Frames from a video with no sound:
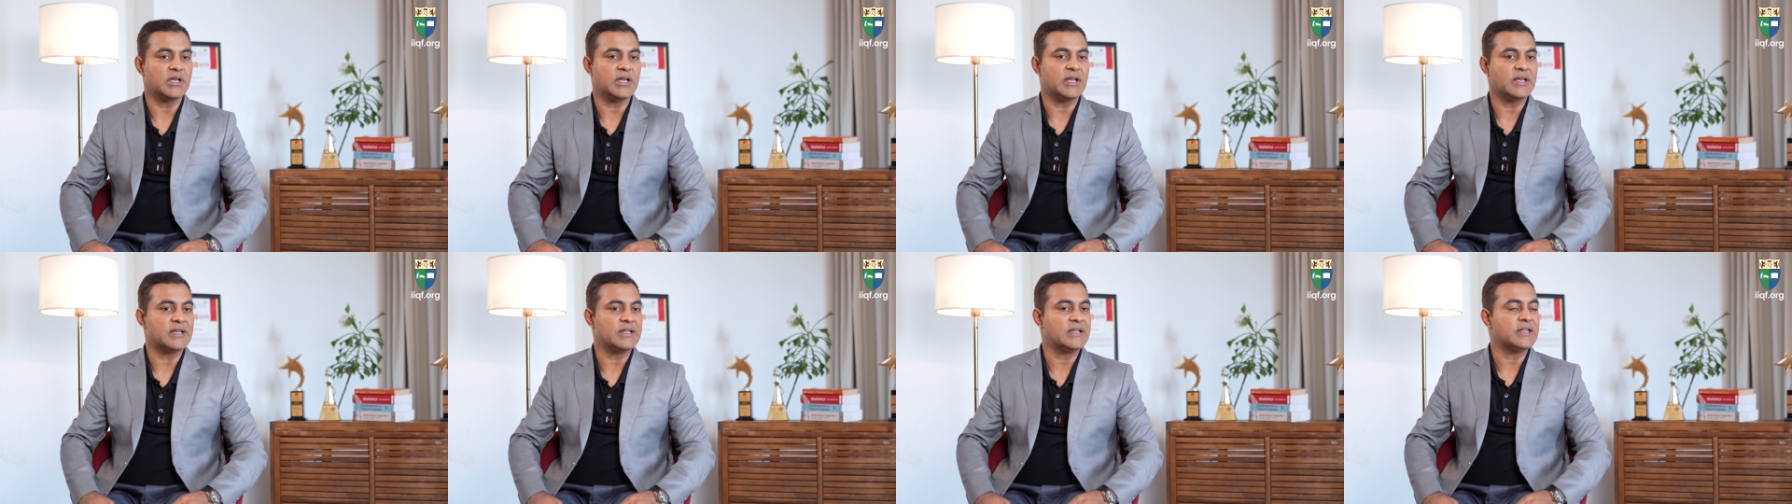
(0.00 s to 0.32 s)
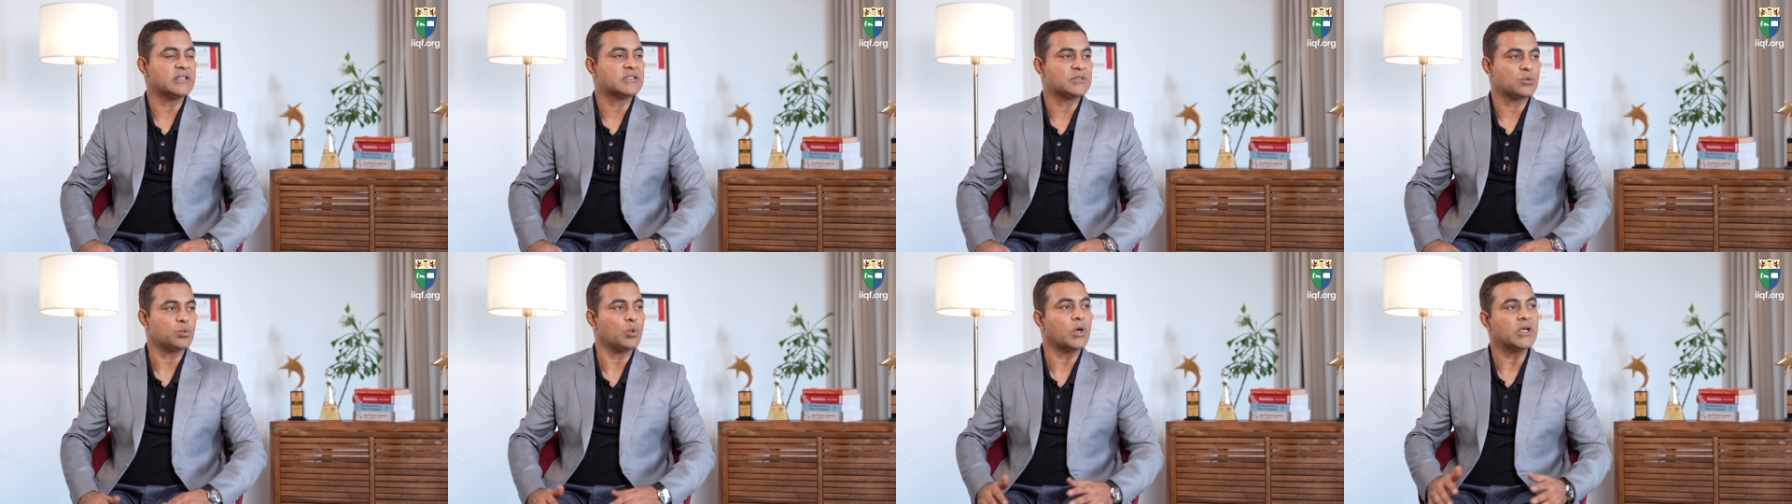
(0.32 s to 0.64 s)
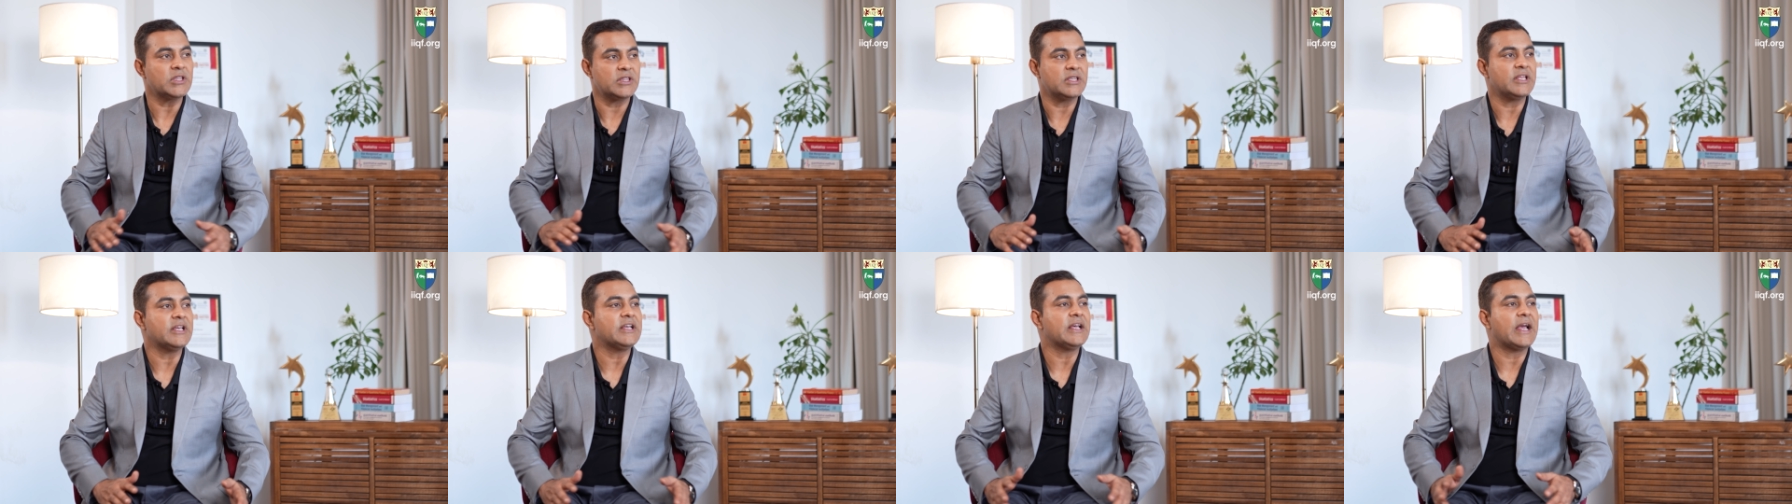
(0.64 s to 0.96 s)
it's
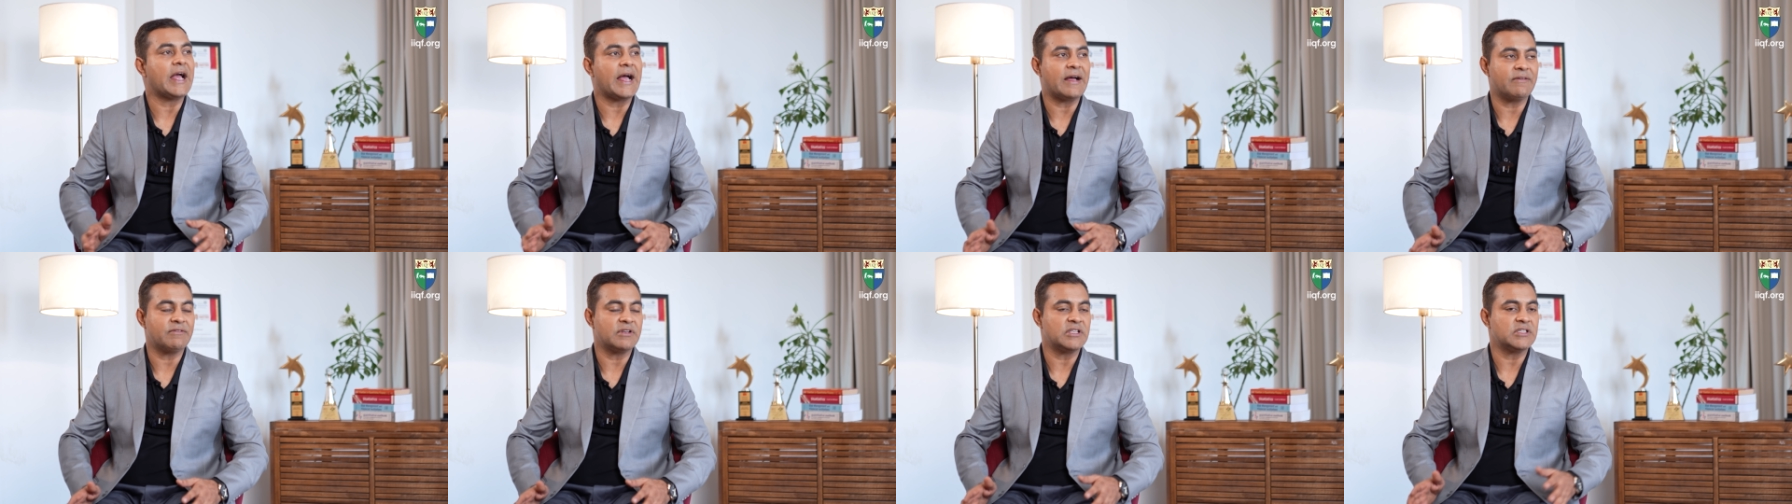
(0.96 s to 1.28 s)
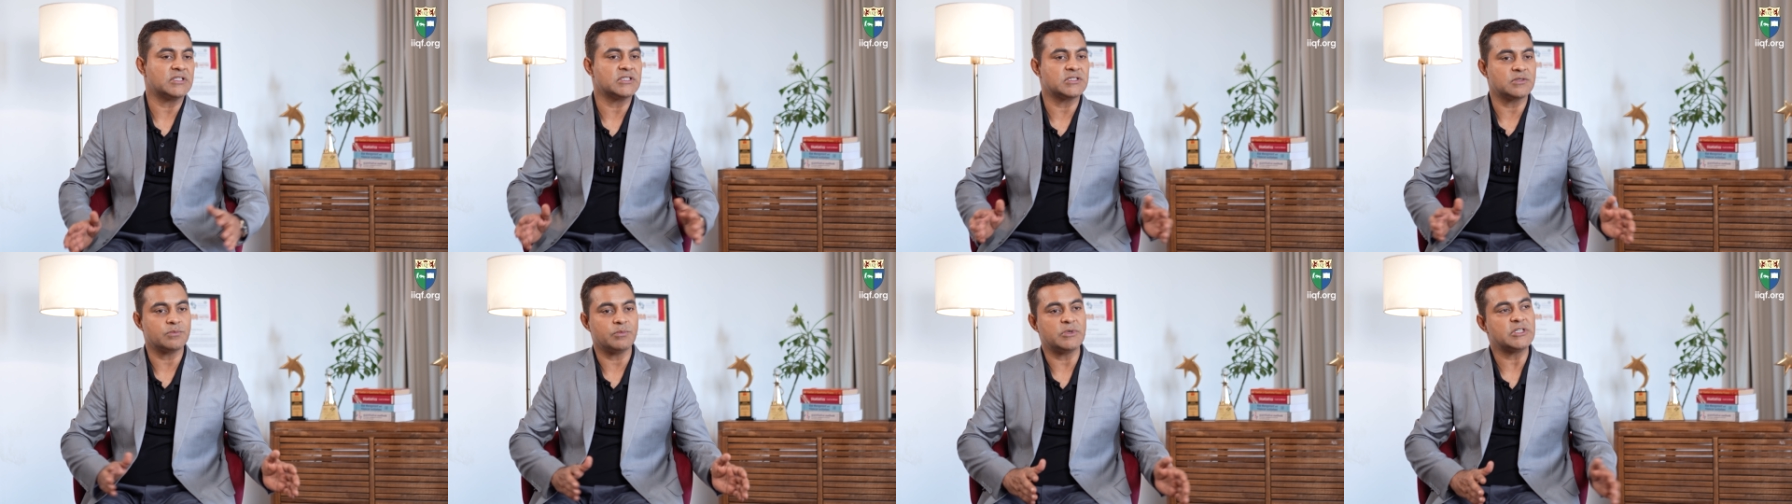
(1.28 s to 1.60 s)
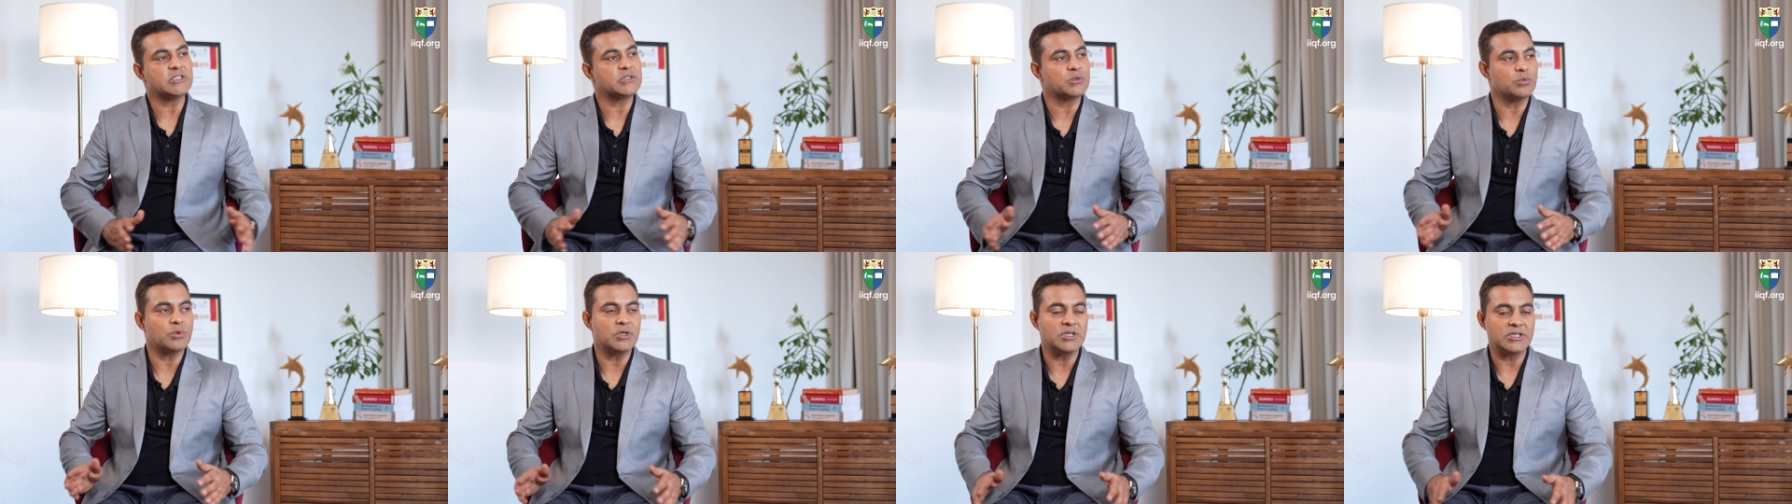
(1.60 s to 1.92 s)
one thing having this
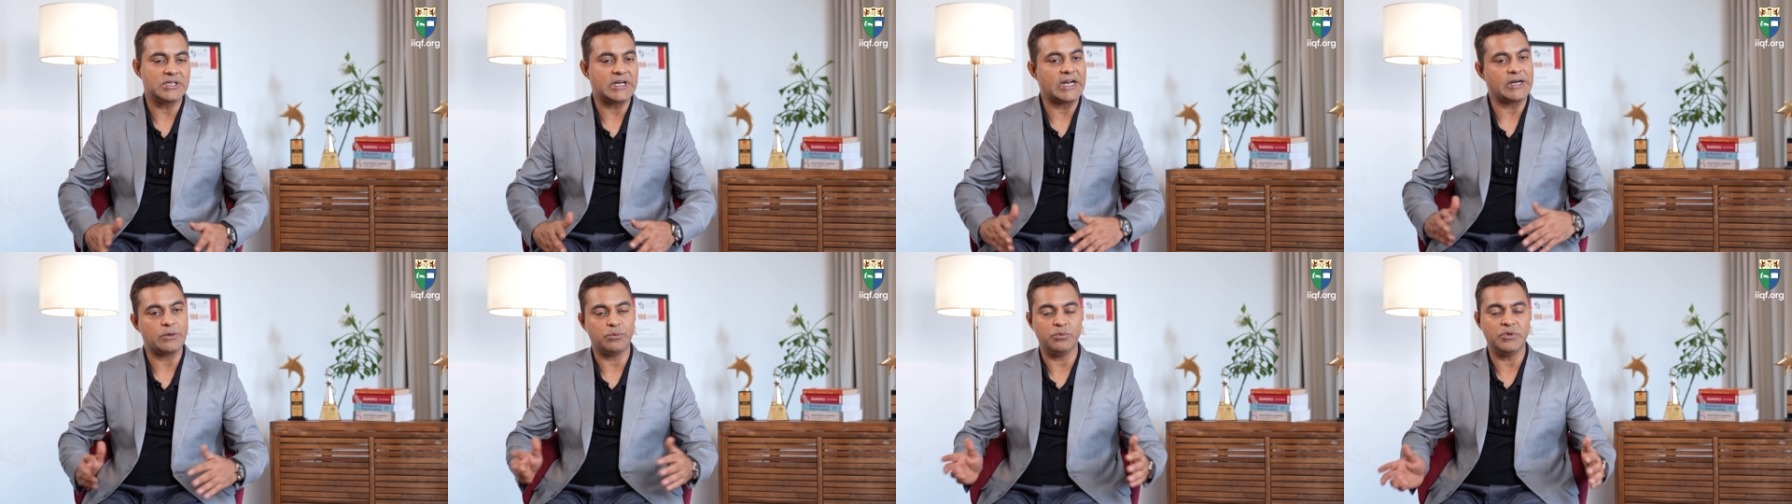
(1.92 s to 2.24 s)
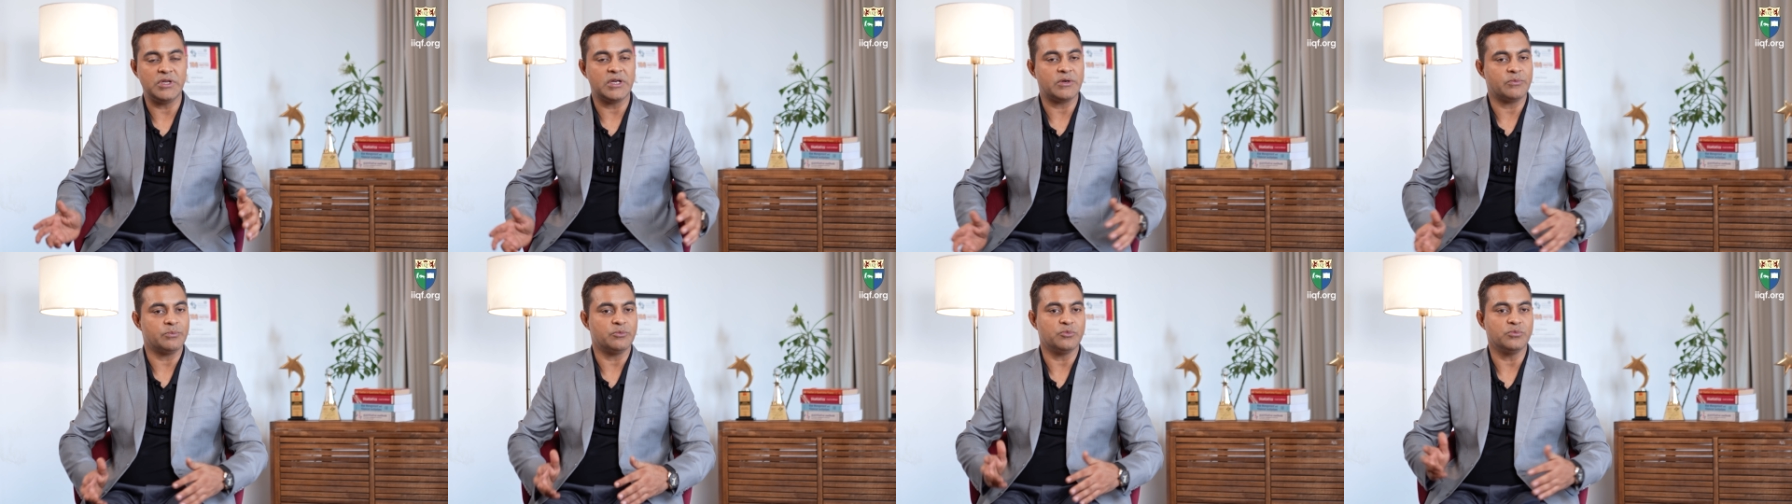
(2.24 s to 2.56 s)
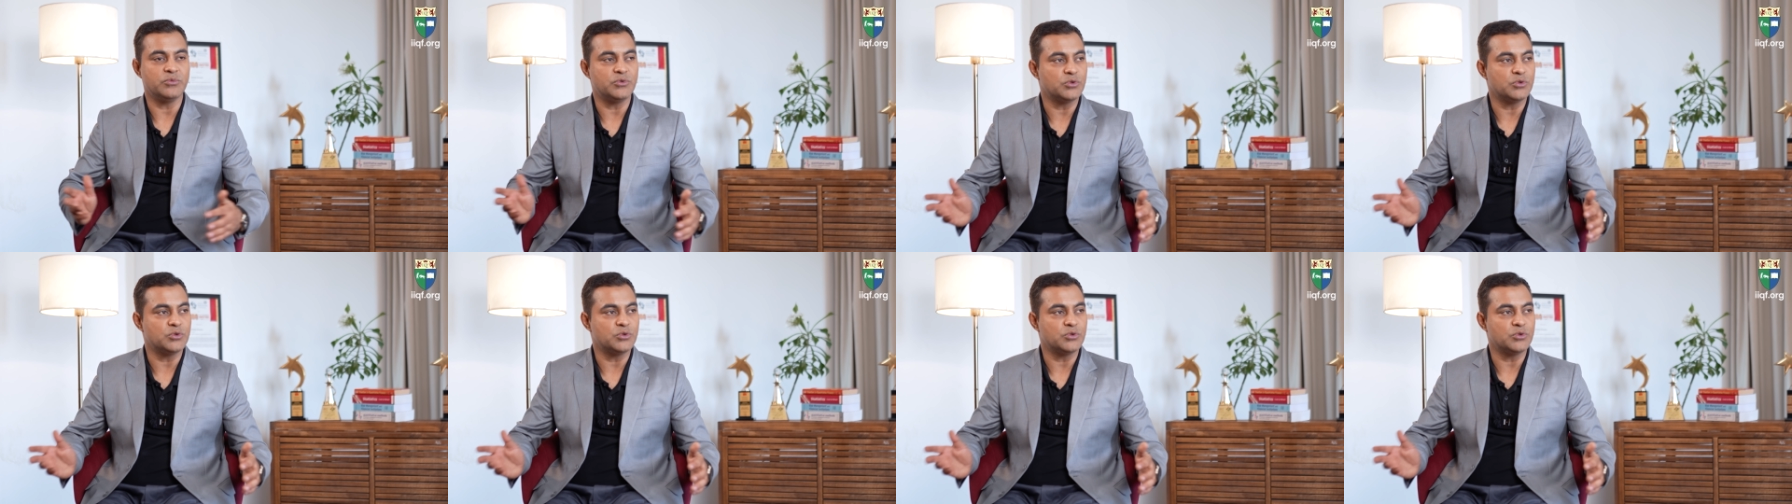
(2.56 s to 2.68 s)
buzzword that we are